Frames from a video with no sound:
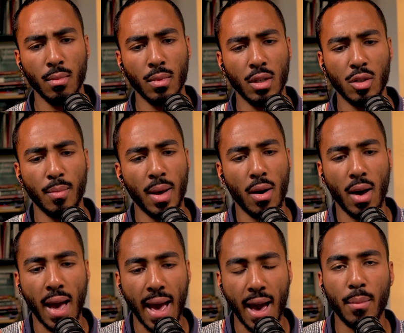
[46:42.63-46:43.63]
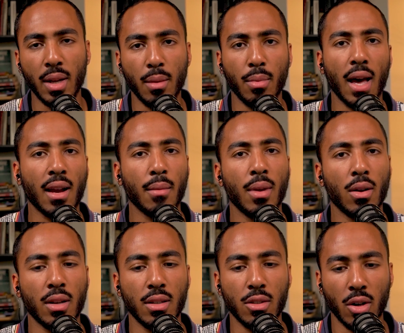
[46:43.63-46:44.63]
just about how many Black
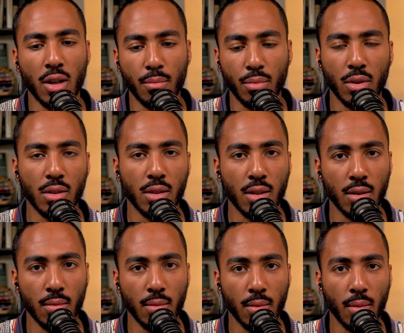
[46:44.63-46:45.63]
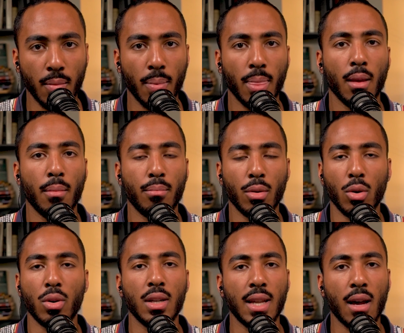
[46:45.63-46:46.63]
Americans are in prison,
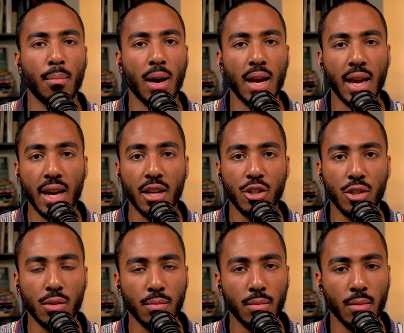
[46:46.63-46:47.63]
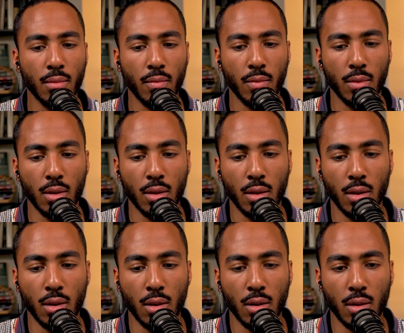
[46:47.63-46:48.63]
broken down by age.
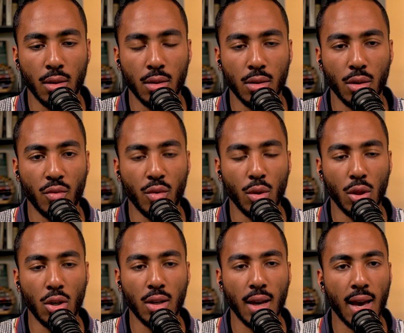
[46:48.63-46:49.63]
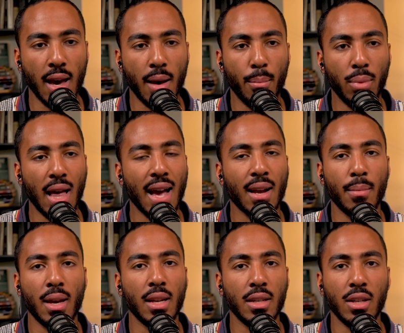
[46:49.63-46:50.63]
So if you look at Black
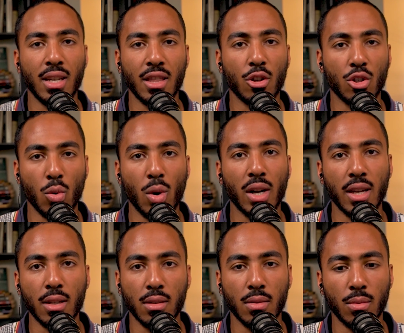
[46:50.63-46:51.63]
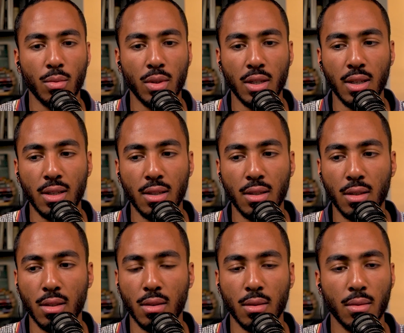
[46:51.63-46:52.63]
men in their 20s, which
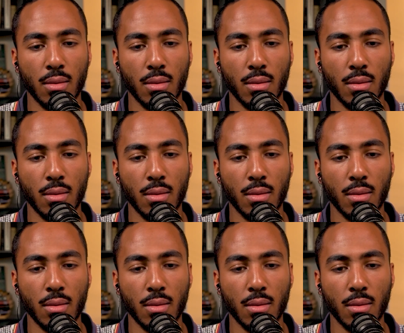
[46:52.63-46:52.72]
is